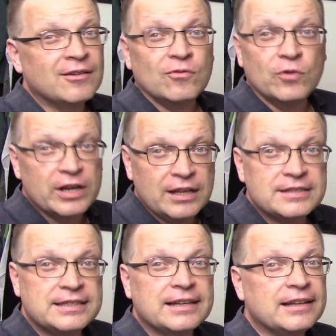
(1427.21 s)

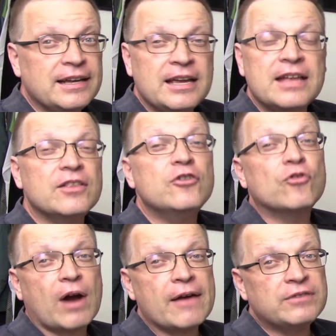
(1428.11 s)
Realistically, in the
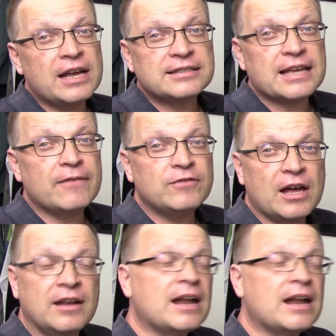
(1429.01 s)
drive tests I've done,